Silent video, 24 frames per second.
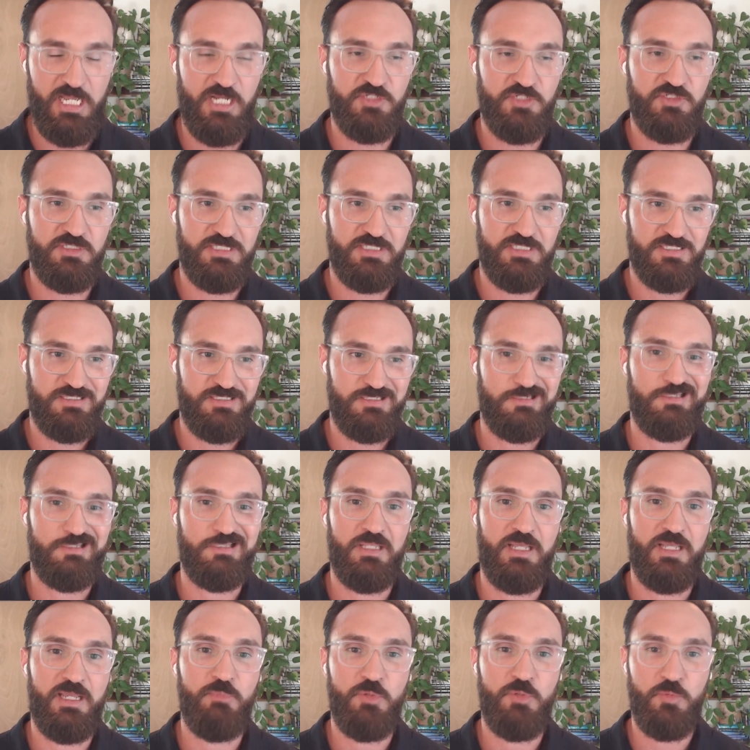action that's in
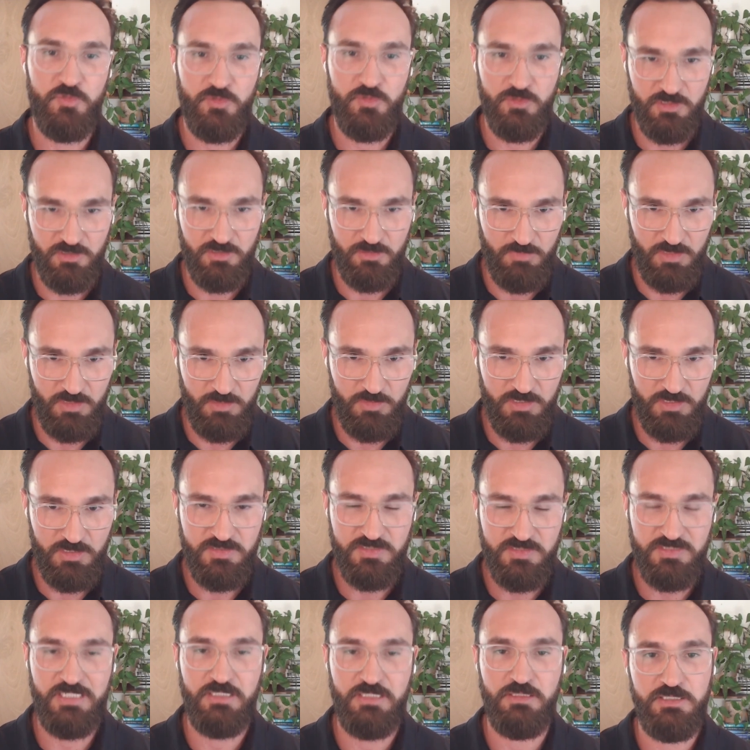alignment with your
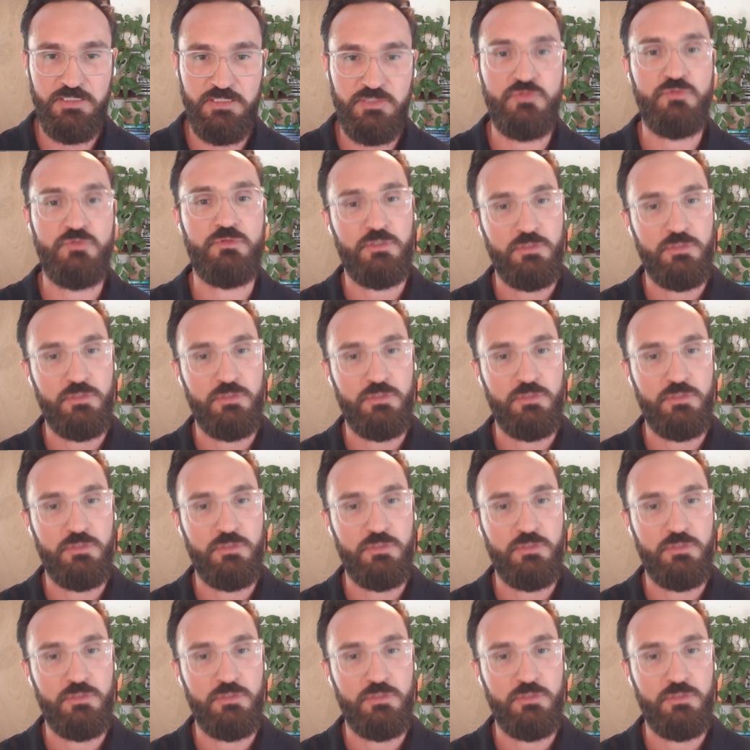commitments that leads you